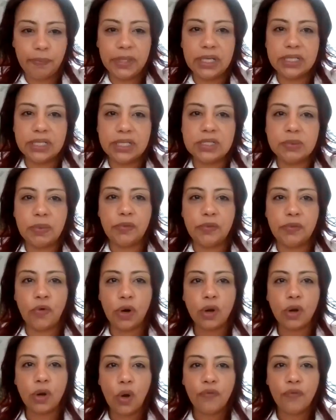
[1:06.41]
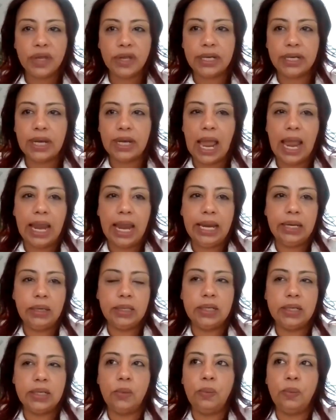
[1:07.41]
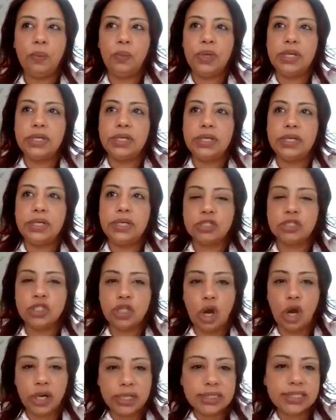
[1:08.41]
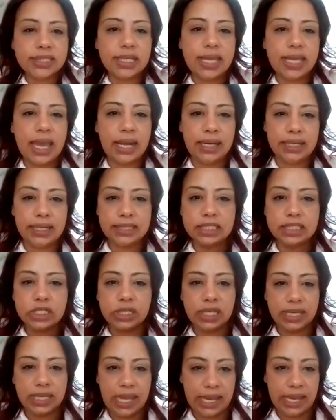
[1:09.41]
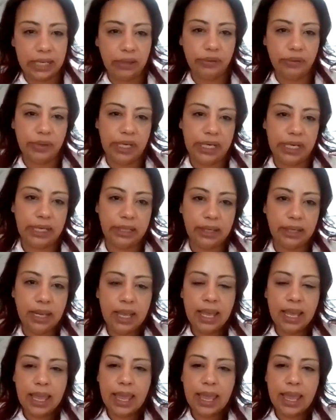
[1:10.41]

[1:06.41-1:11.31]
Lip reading: Because before COVID, I was starting to get into the catering